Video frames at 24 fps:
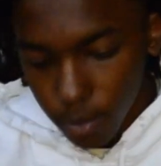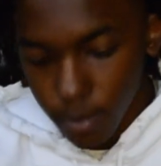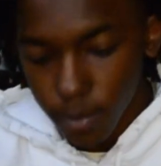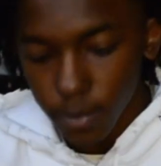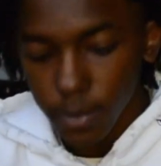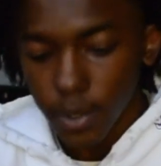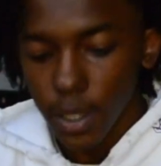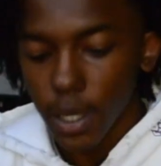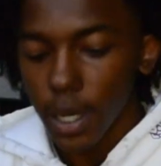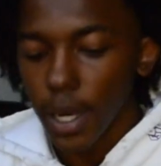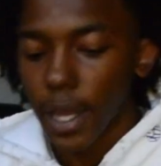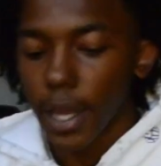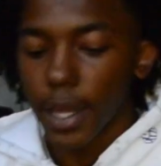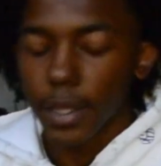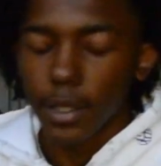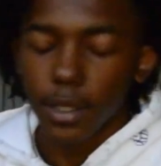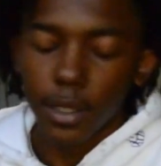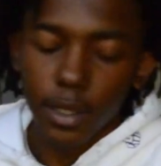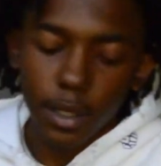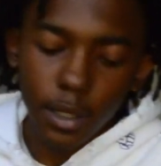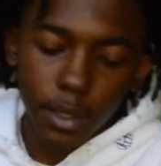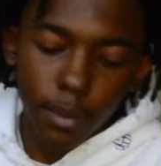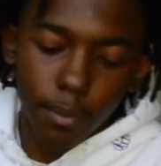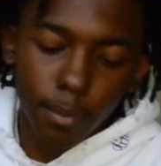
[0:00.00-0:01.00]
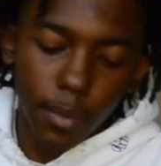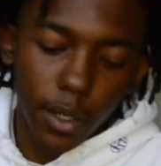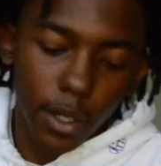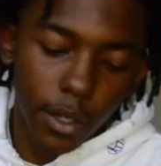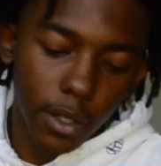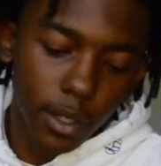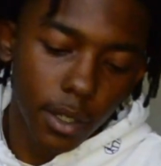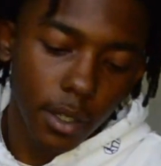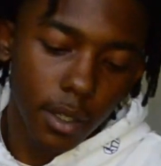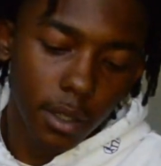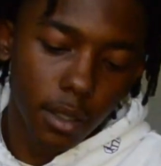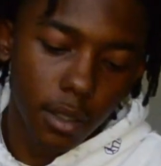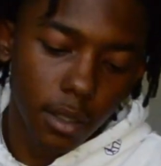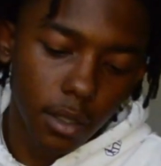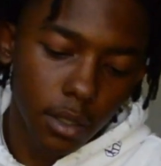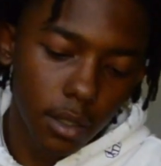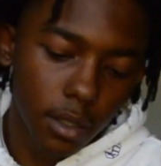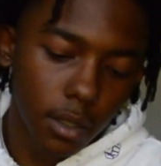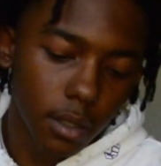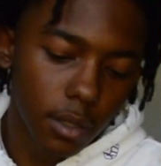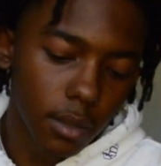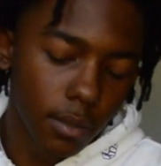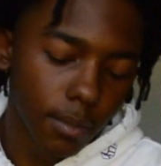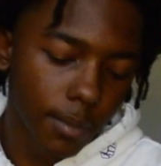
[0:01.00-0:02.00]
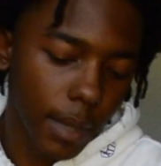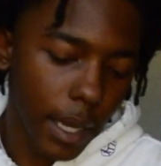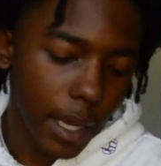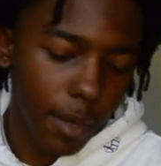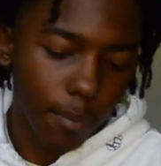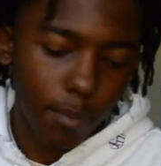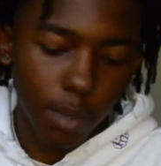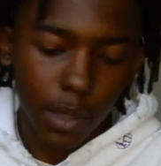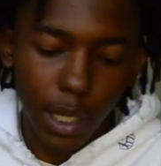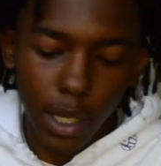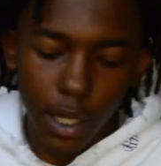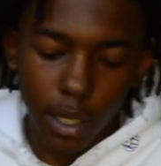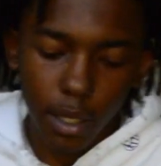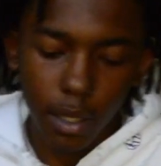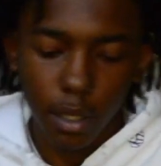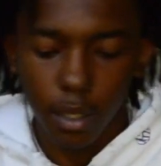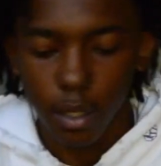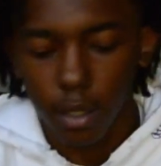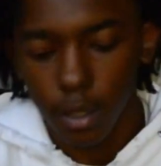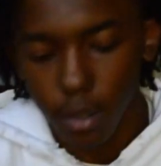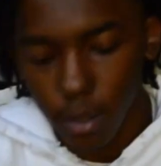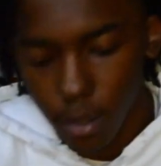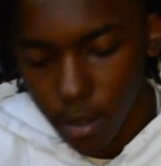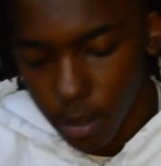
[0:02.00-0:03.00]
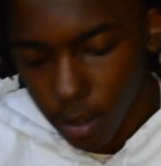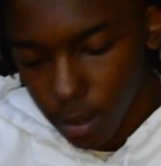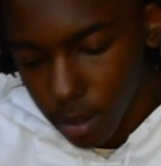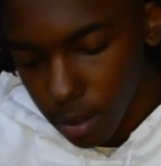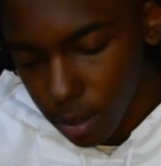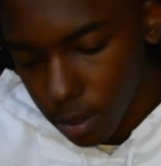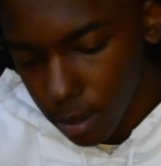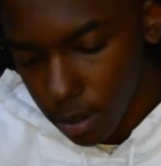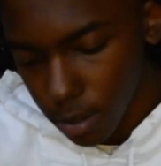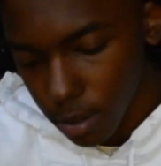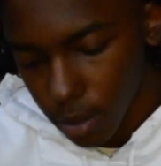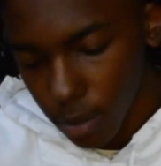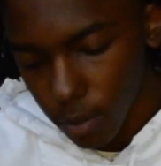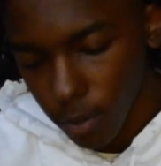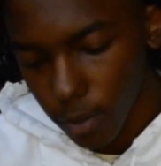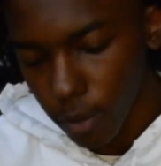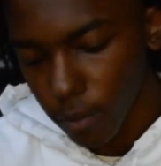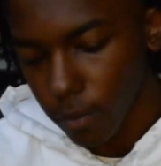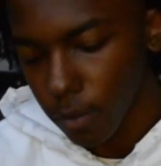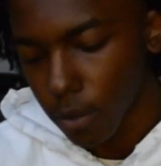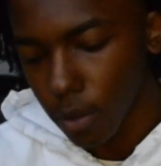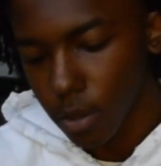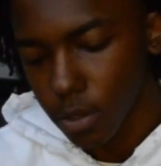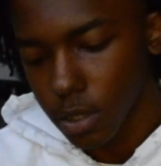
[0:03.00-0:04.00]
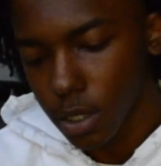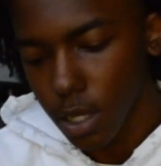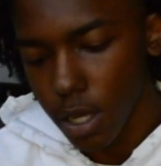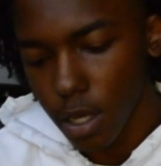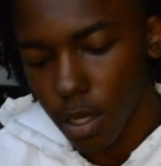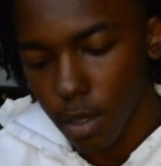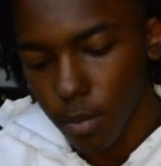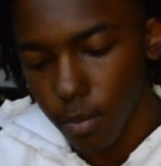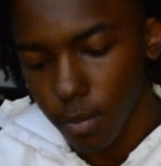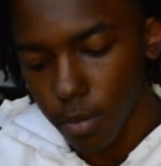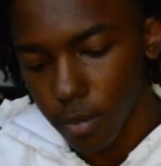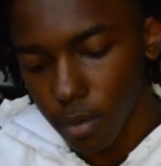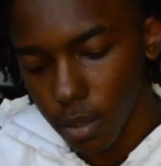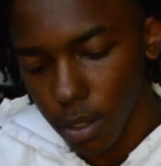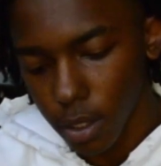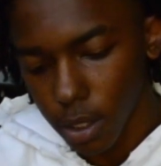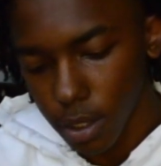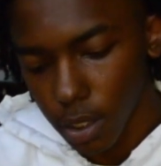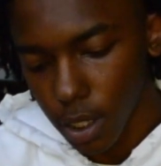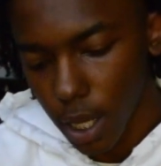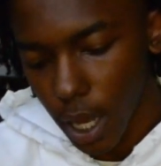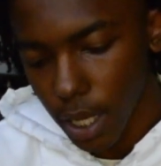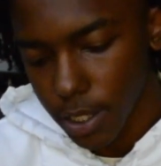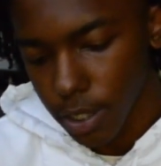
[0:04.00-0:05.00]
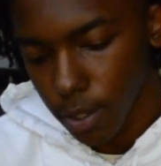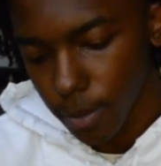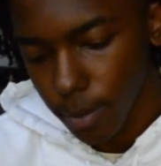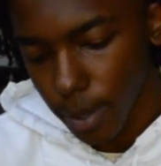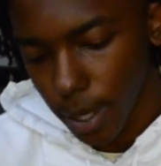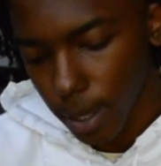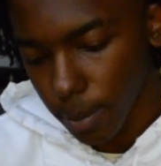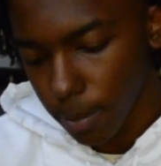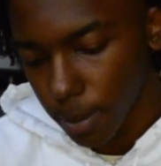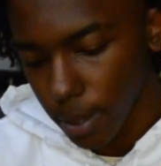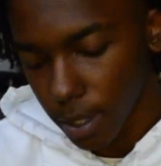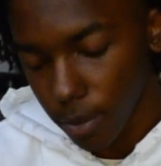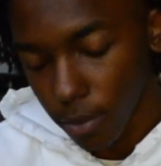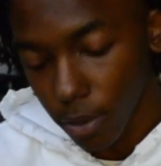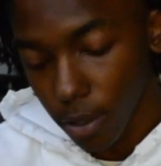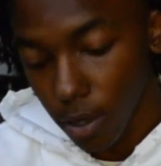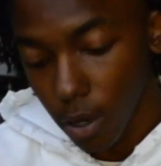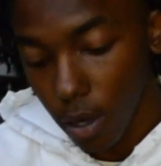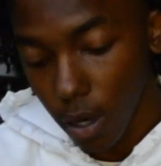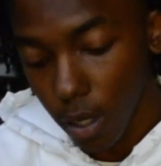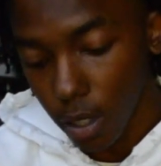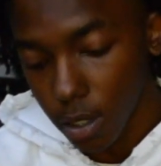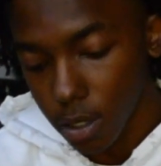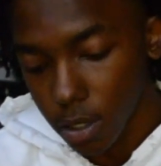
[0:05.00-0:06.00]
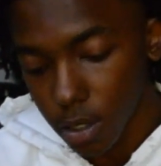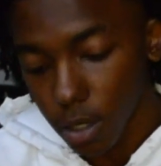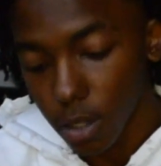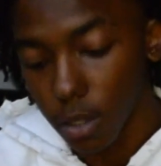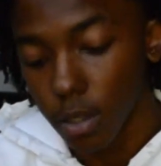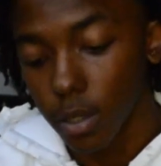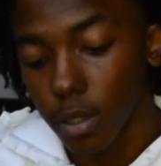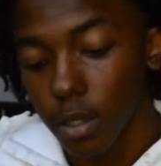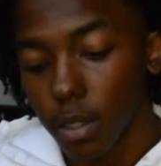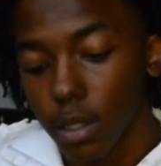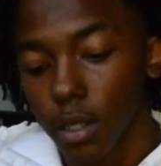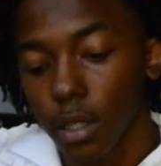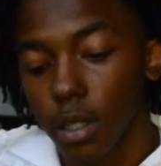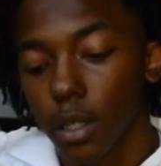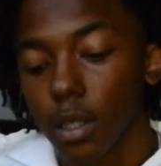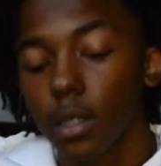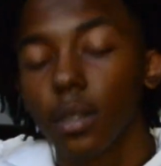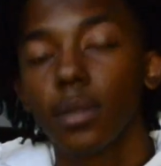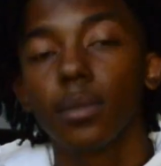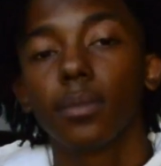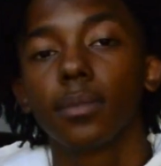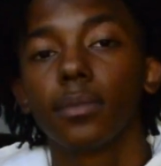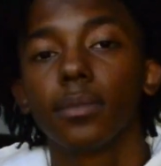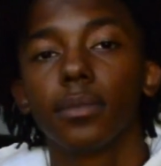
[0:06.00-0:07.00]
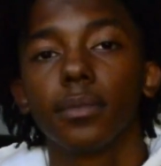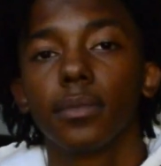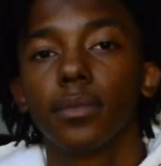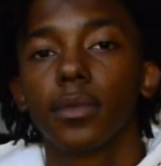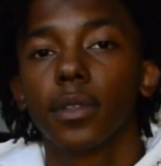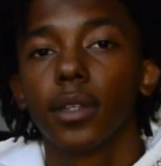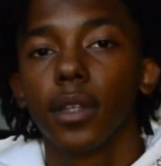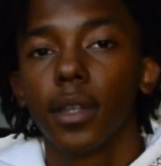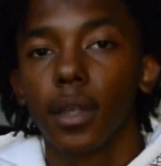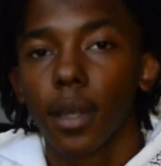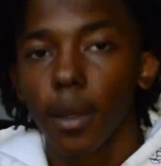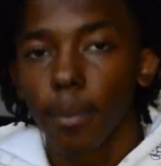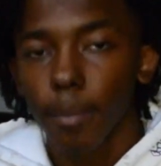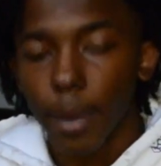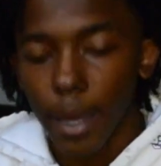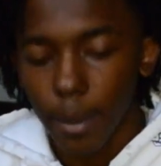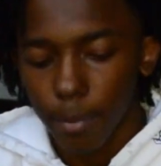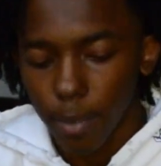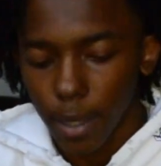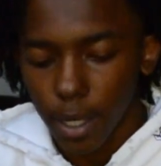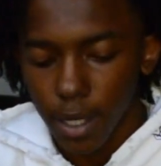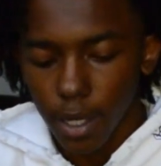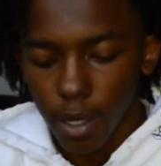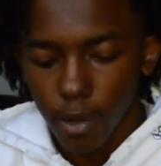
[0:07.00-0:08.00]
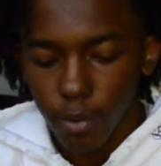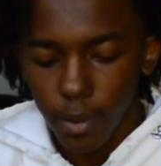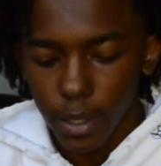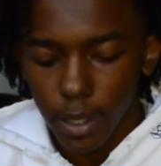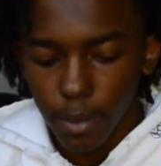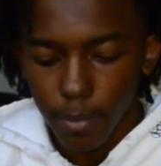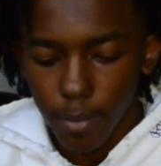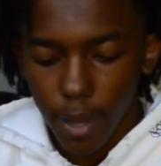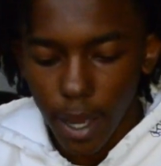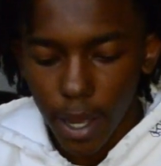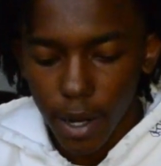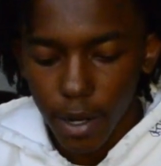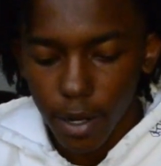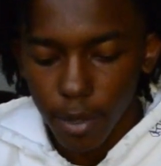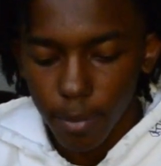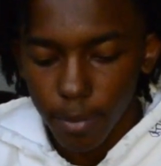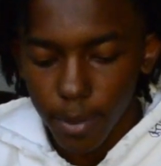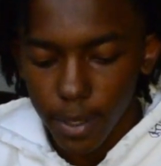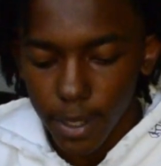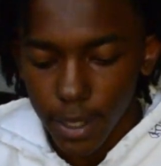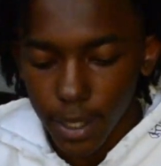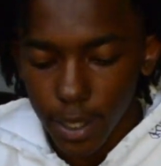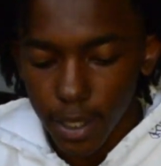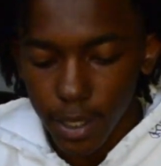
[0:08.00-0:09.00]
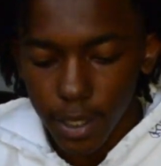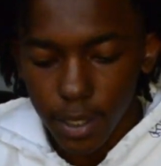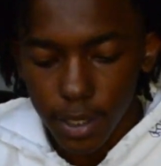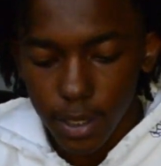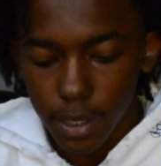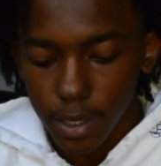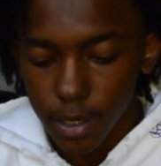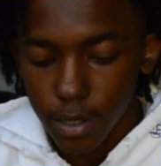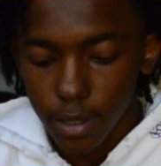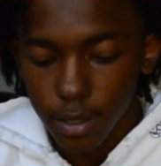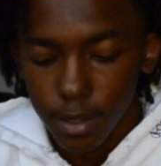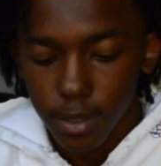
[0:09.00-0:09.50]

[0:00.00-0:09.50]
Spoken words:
Then I had the mirror back plate. The ref gonna tell you to hide your back plate regardless. So back plate don't really matter, to be honest.